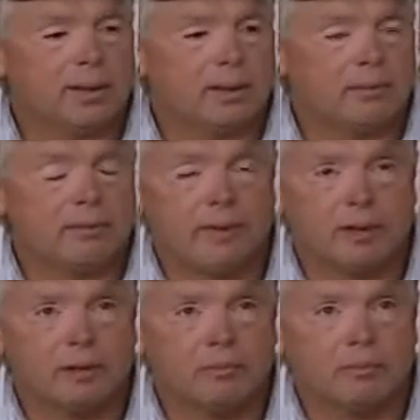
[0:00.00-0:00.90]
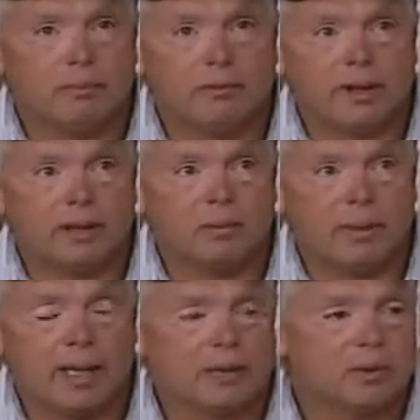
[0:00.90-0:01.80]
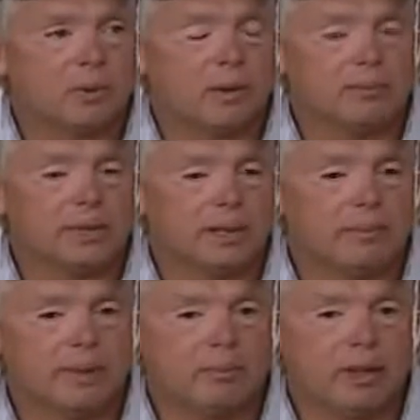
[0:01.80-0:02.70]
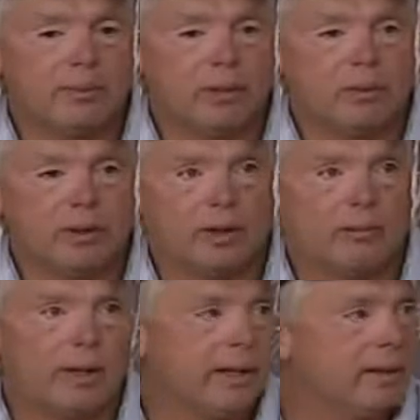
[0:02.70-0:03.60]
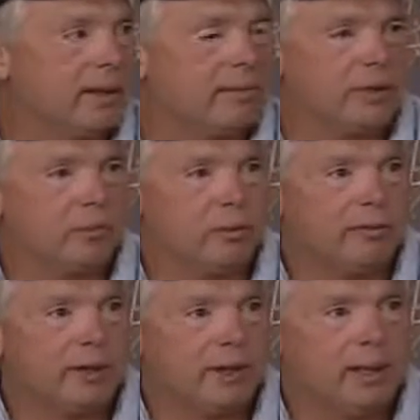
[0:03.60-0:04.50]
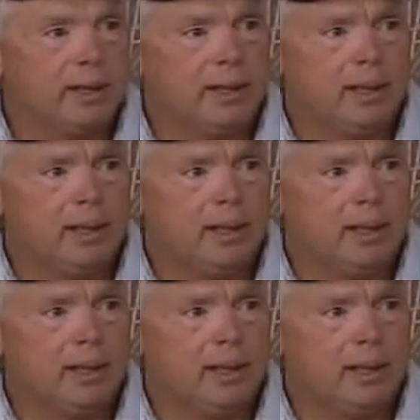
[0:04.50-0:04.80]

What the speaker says: A lot of time I find compaction problems, something that might be going on right at the time when you move in.